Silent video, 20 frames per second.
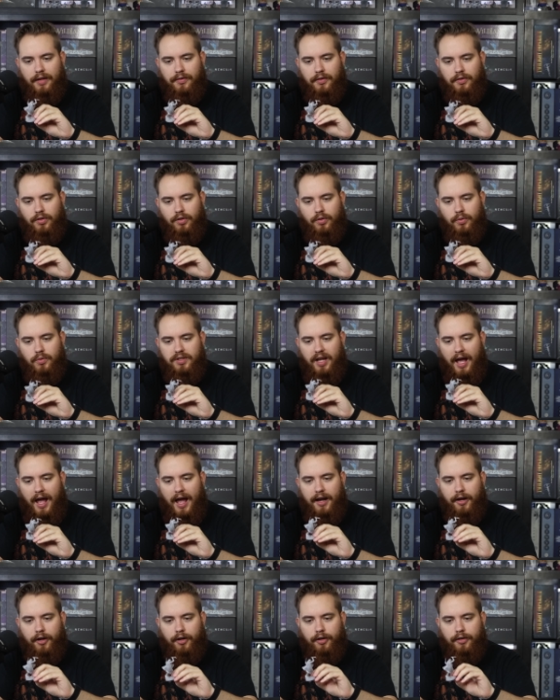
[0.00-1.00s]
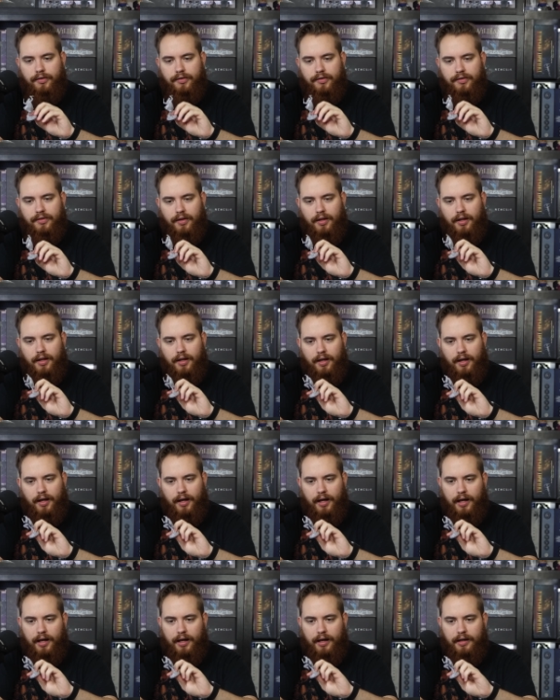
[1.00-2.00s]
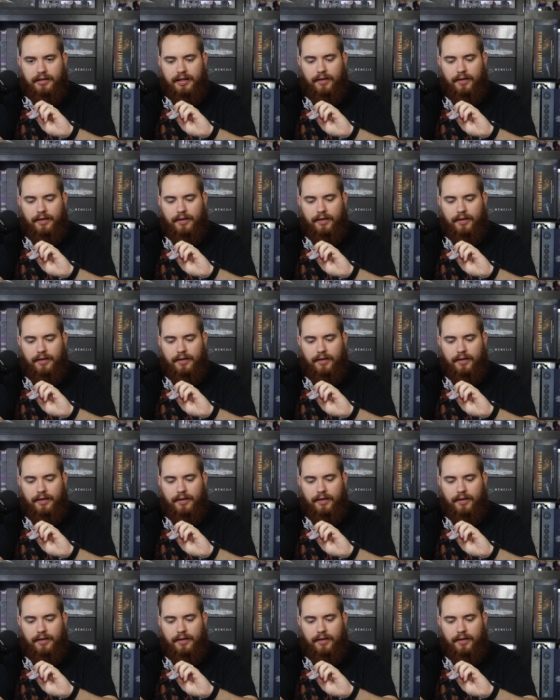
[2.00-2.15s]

got the two daggers. Uh,